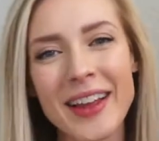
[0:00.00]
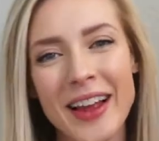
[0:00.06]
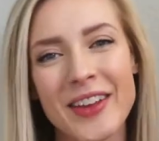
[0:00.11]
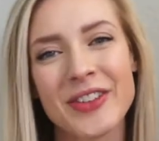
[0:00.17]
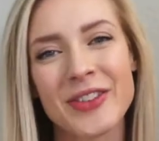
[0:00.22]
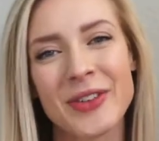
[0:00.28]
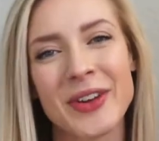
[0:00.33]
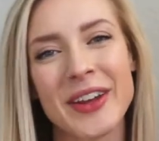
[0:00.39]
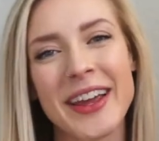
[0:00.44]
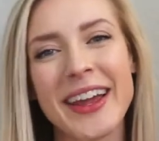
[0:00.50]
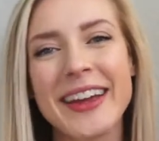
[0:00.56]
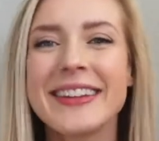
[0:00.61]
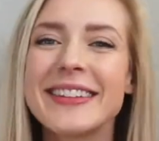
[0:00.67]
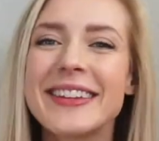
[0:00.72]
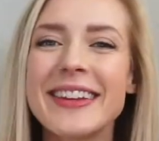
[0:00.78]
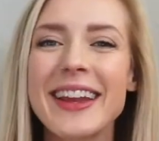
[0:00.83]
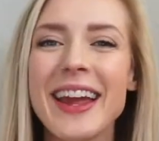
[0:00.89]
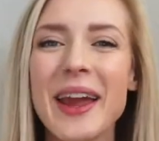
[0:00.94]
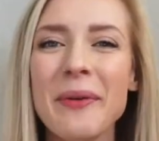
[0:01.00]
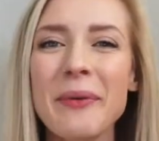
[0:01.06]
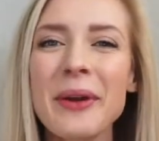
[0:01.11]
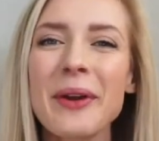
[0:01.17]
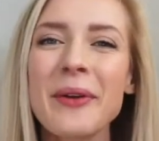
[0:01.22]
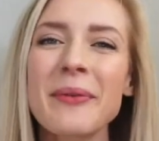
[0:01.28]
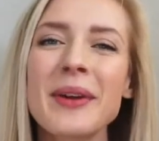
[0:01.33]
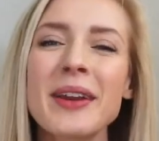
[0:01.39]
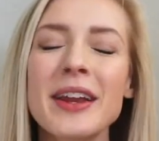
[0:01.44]
Ussery. Today we
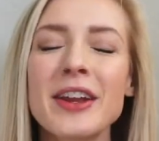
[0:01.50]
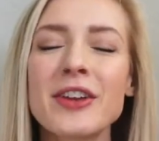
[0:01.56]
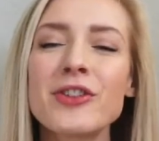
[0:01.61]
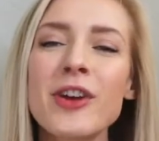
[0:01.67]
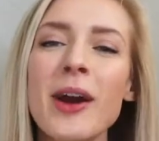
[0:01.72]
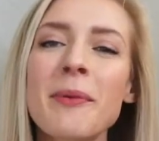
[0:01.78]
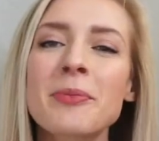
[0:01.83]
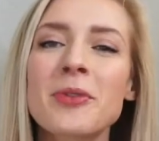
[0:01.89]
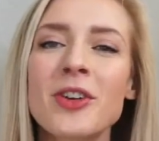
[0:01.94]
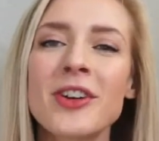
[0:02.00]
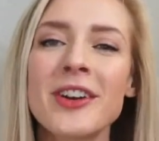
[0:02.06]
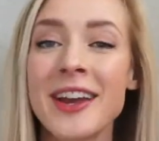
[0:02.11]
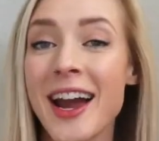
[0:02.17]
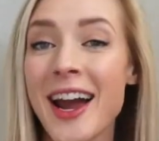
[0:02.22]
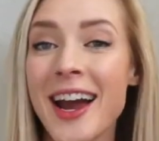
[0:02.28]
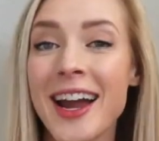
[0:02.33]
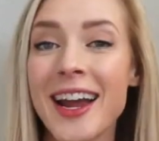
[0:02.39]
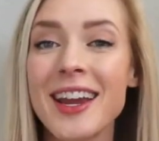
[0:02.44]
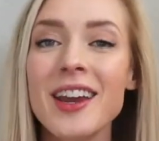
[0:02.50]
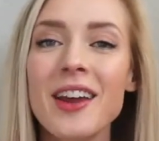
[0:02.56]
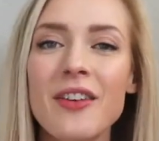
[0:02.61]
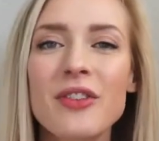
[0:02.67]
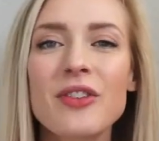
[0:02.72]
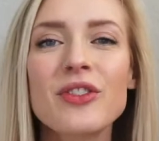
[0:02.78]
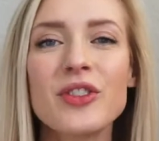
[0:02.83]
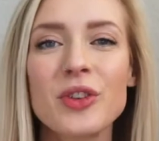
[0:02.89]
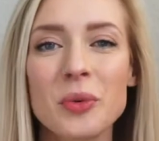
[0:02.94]
are reading Chapter 9
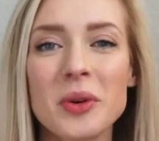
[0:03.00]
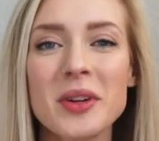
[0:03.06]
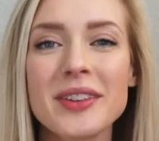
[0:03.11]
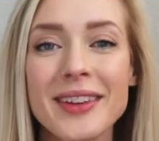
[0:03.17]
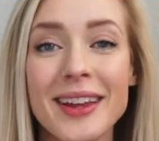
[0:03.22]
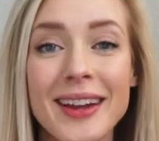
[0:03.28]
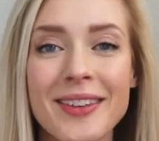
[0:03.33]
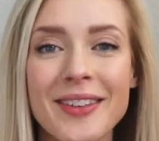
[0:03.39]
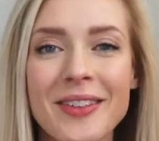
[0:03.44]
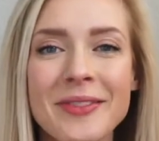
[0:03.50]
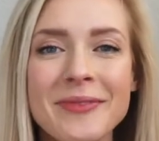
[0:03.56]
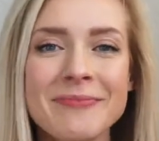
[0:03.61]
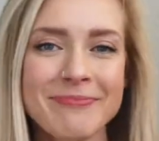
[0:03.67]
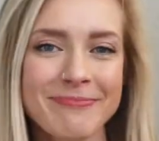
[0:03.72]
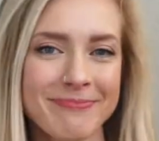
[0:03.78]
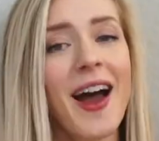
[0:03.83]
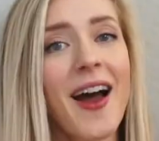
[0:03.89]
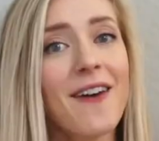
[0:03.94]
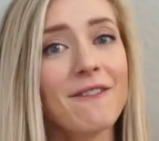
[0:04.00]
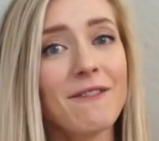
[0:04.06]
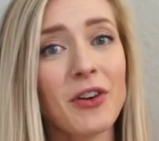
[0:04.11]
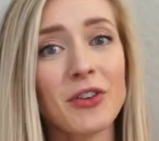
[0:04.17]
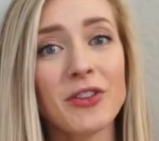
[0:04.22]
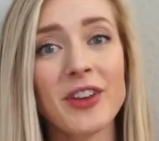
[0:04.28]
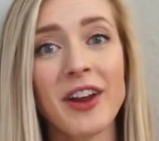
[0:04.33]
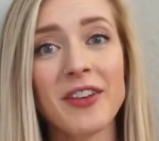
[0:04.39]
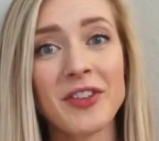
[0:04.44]
of Stuart Little.
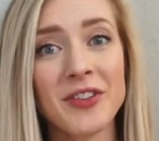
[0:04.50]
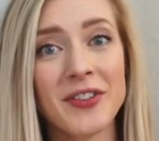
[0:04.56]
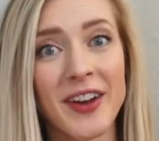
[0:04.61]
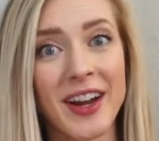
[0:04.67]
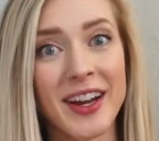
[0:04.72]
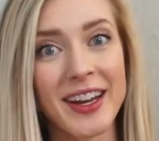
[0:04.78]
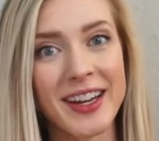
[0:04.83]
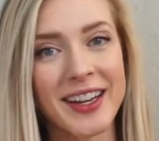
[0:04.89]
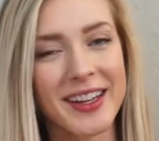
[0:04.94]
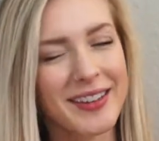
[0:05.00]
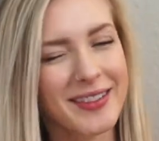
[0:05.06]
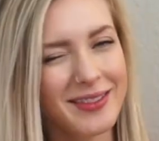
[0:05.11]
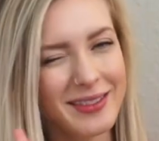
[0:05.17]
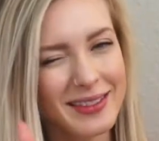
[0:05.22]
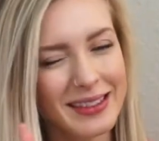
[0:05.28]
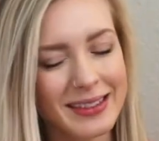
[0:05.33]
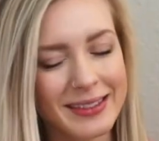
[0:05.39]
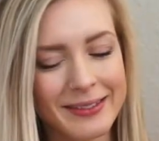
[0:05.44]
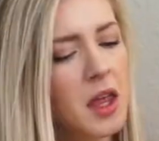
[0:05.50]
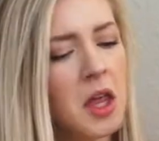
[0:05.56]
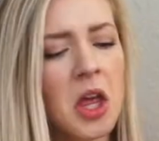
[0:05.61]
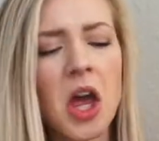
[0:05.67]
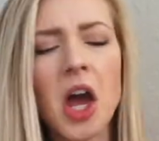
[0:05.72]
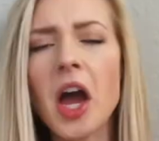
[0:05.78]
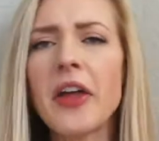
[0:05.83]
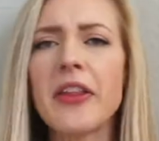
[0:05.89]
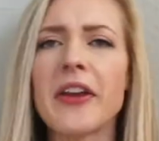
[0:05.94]
First I have to find it.
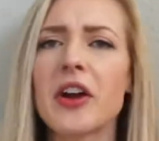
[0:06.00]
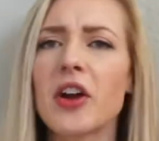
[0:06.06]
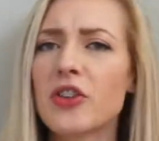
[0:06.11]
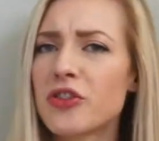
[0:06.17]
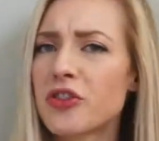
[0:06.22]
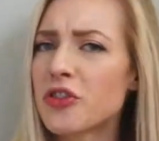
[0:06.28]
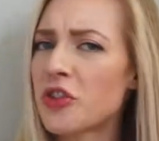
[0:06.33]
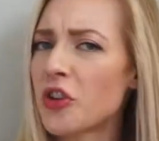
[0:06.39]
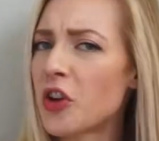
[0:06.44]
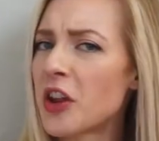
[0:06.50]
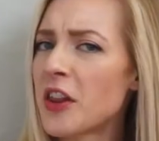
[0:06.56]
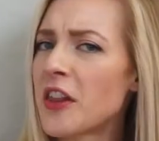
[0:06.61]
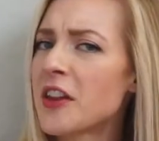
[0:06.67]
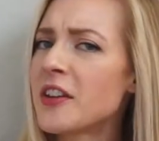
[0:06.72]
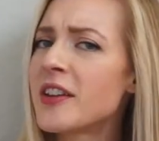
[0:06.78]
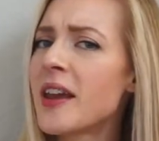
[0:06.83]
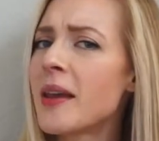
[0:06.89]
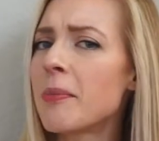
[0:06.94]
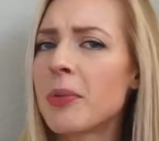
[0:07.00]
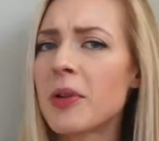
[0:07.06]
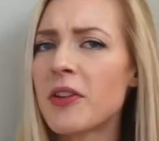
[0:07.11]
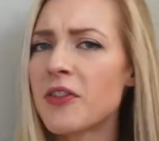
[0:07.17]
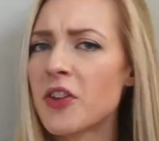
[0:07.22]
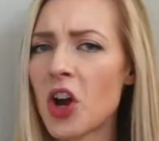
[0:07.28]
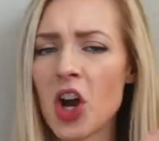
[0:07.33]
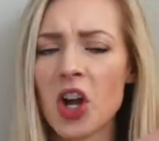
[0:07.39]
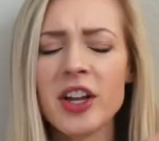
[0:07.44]
I think I'll just look in the table
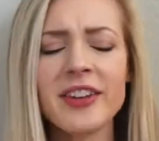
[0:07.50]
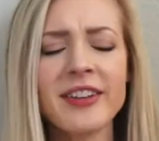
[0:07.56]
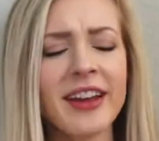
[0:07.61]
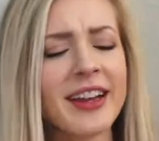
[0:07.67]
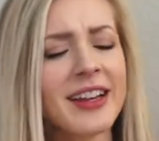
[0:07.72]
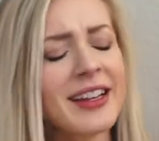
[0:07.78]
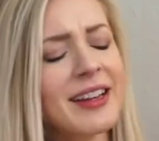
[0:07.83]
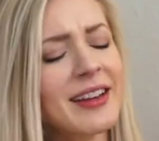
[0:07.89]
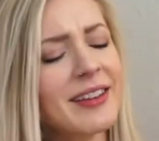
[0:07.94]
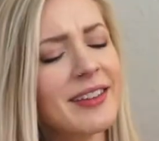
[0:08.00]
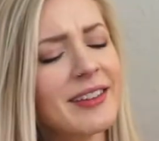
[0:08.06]
of contents.